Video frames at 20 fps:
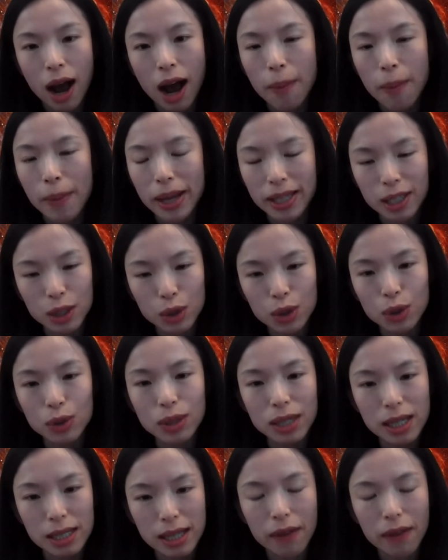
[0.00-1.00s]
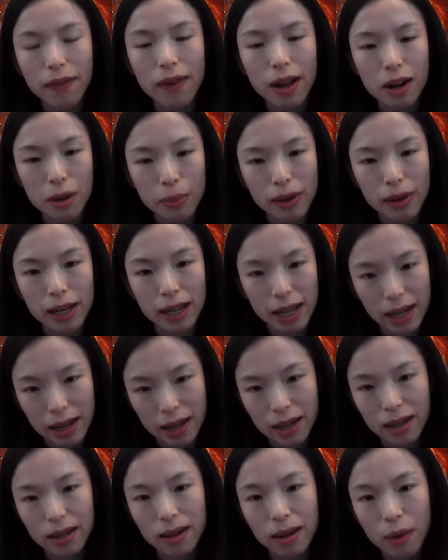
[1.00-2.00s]
how many doses available
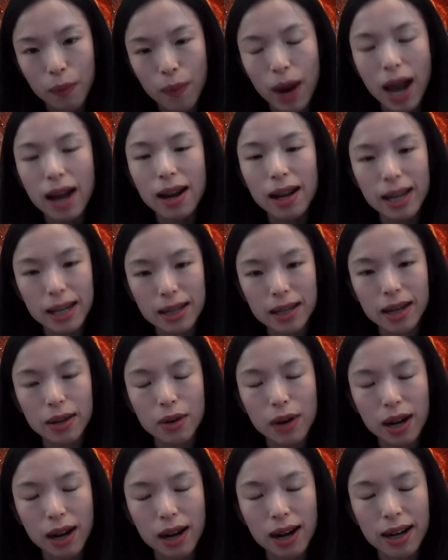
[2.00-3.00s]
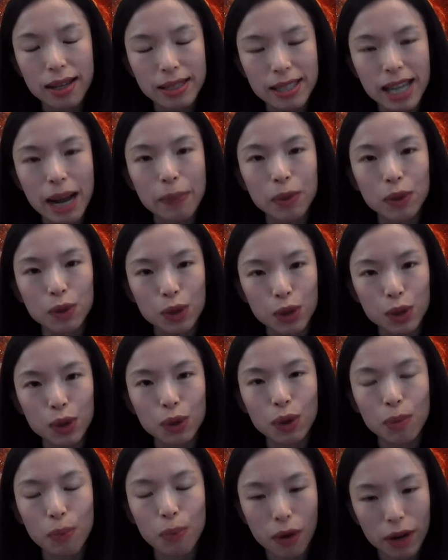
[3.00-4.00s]
there, whether it accept a
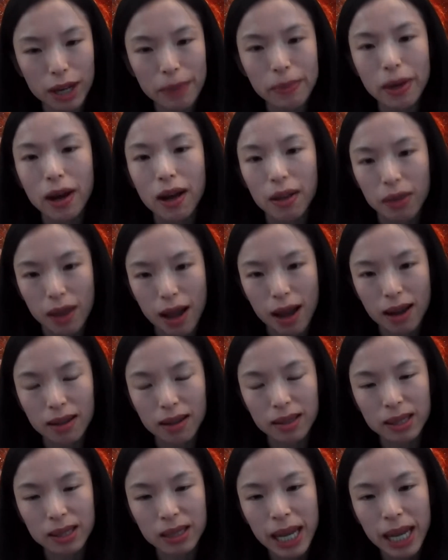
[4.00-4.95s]
new appointment or not.